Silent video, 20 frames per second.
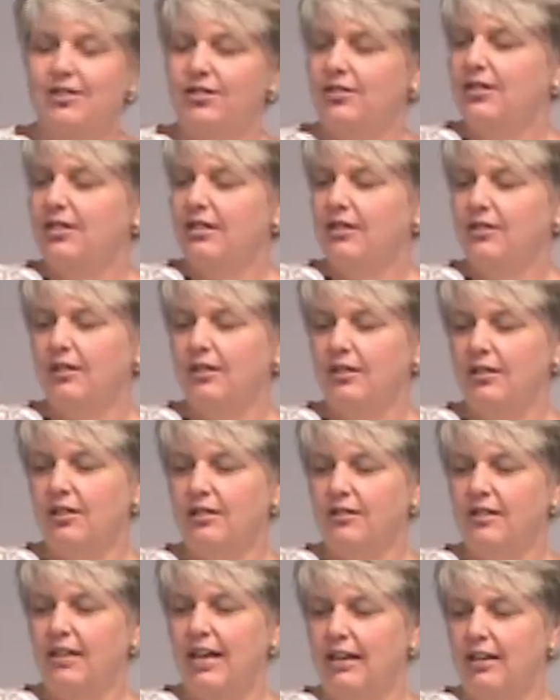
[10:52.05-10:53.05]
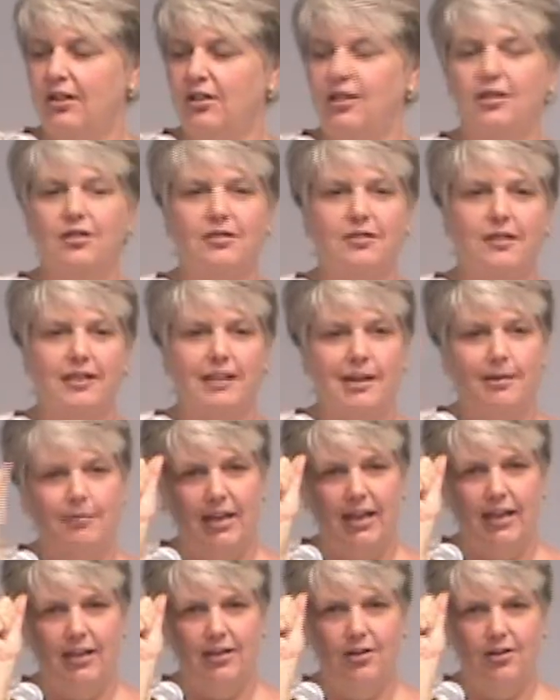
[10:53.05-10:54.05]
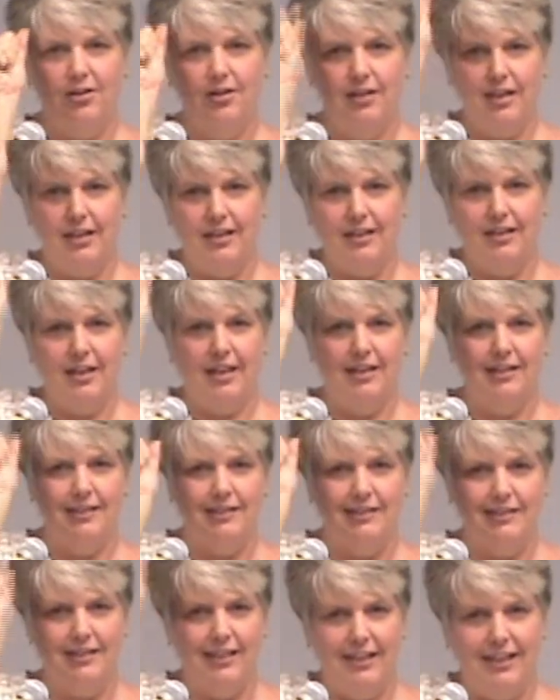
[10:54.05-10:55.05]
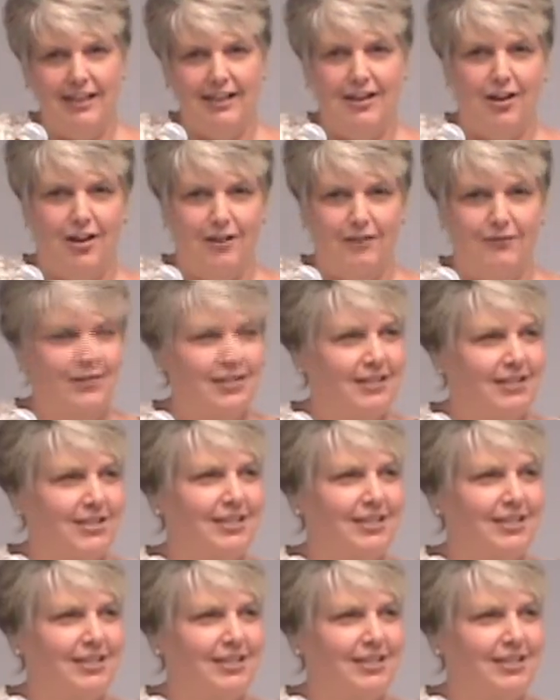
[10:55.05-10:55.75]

So she could learn how to hook her thumb and hook it and just get it off.